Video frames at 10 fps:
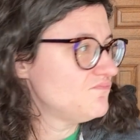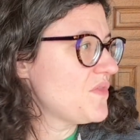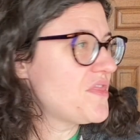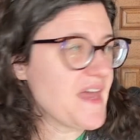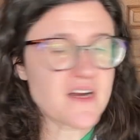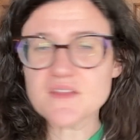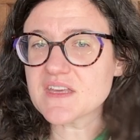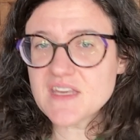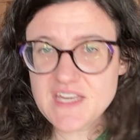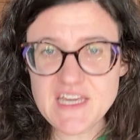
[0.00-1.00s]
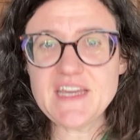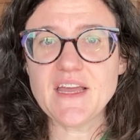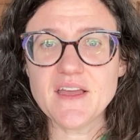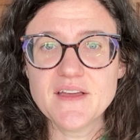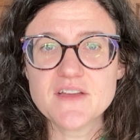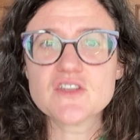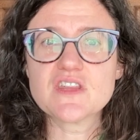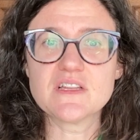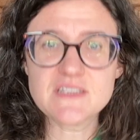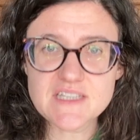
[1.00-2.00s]
they're the key to
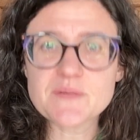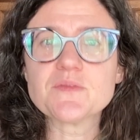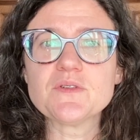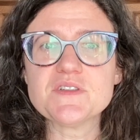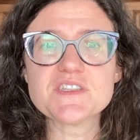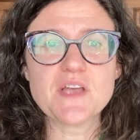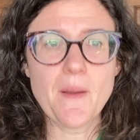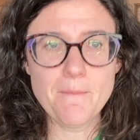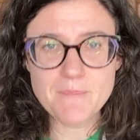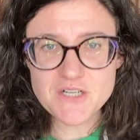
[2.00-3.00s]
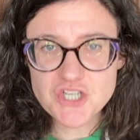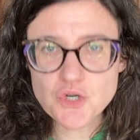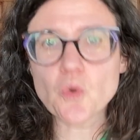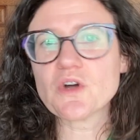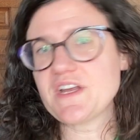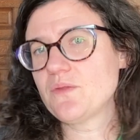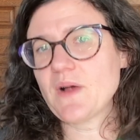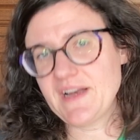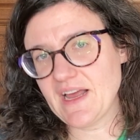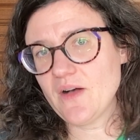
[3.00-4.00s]
the Liberals' majority
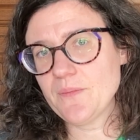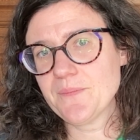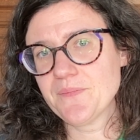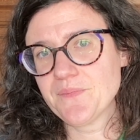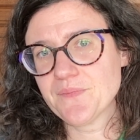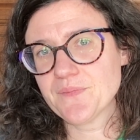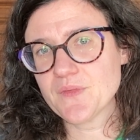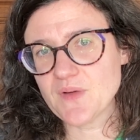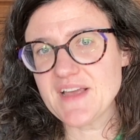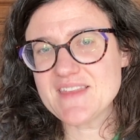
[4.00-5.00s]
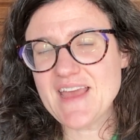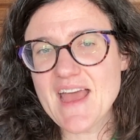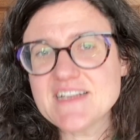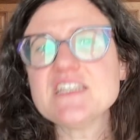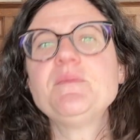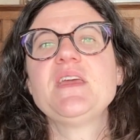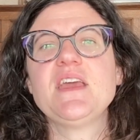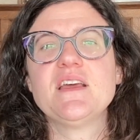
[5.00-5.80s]
right now. Right? The NDP